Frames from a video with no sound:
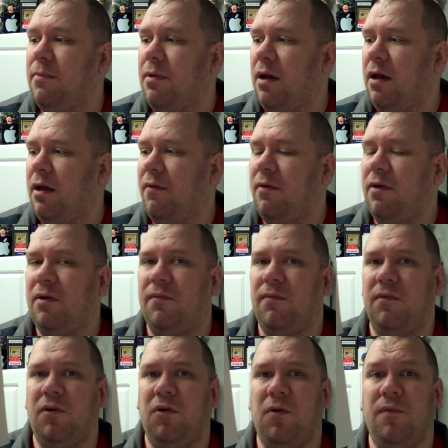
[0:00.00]

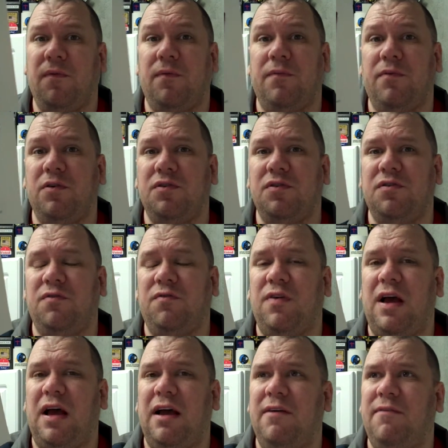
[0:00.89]
Going from versions
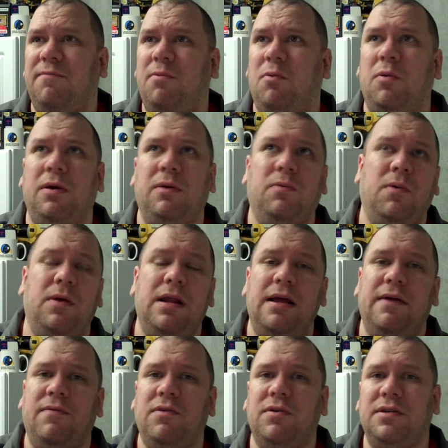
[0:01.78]
5 point
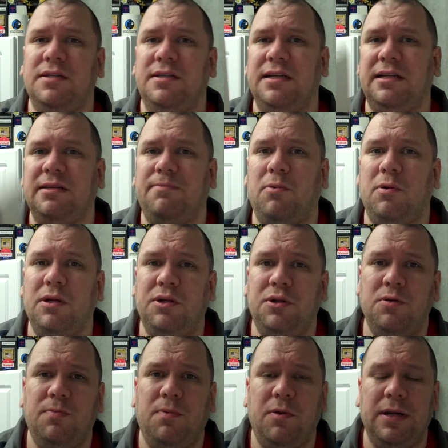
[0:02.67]
whatever to
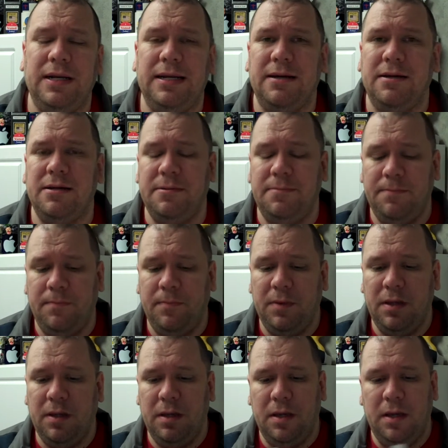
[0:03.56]
6.2.9.
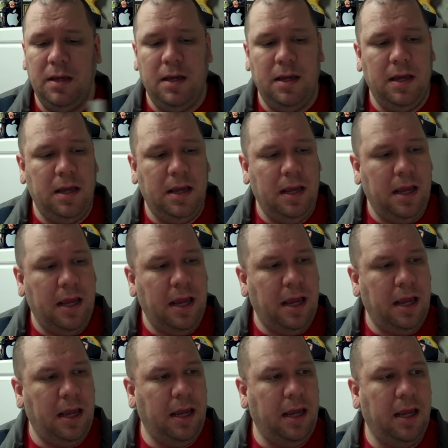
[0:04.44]

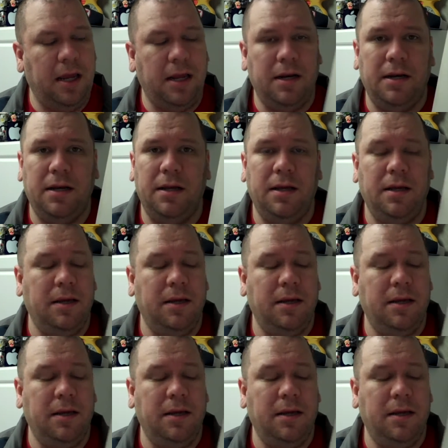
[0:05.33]
And